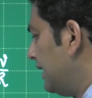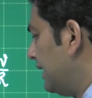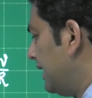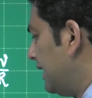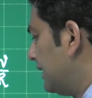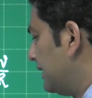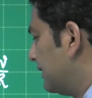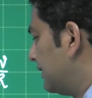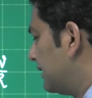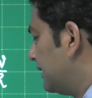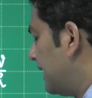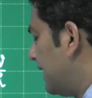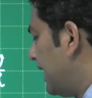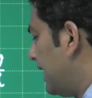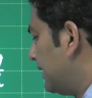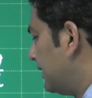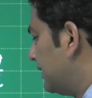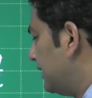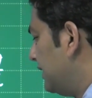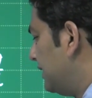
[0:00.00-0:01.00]
and
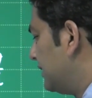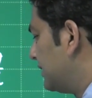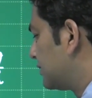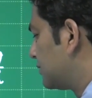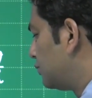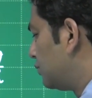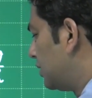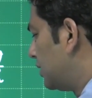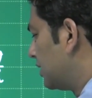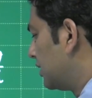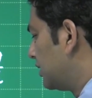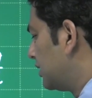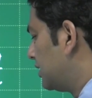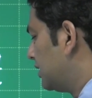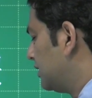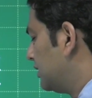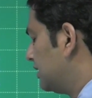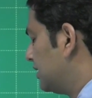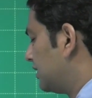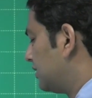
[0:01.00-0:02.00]
that is what
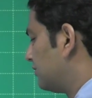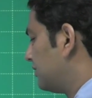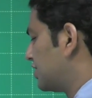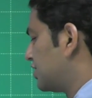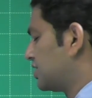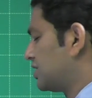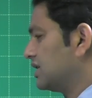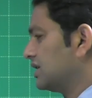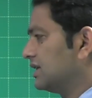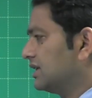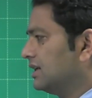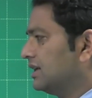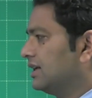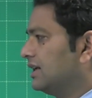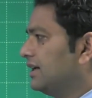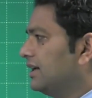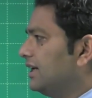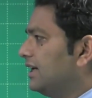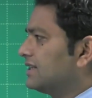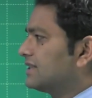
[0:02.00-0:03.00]
the question
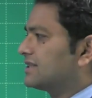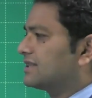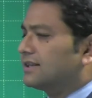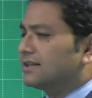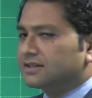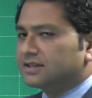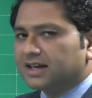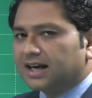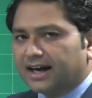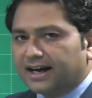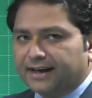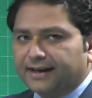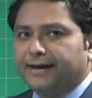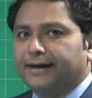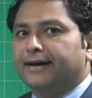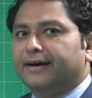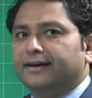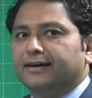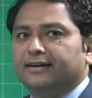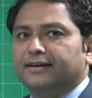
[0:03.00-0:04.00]
is
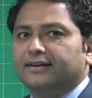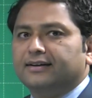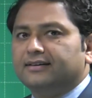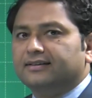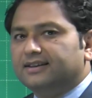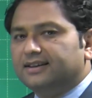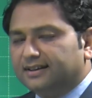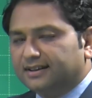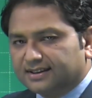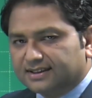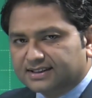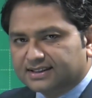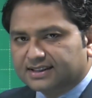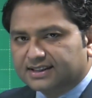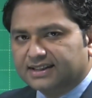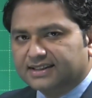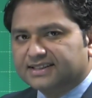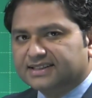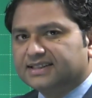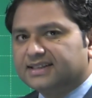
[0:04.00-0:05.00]
desiring the
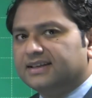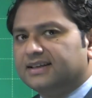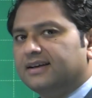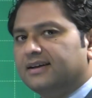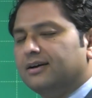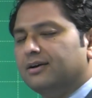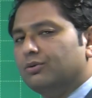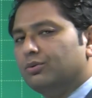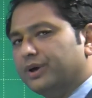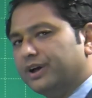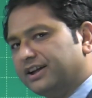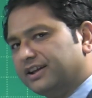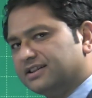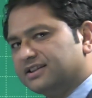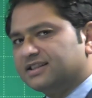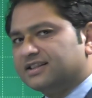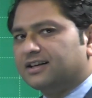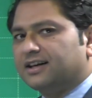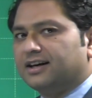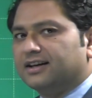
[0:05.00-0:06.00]
distance when it
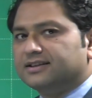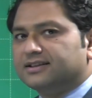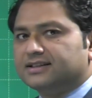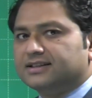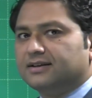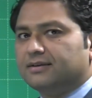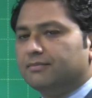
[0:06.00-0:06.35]
starts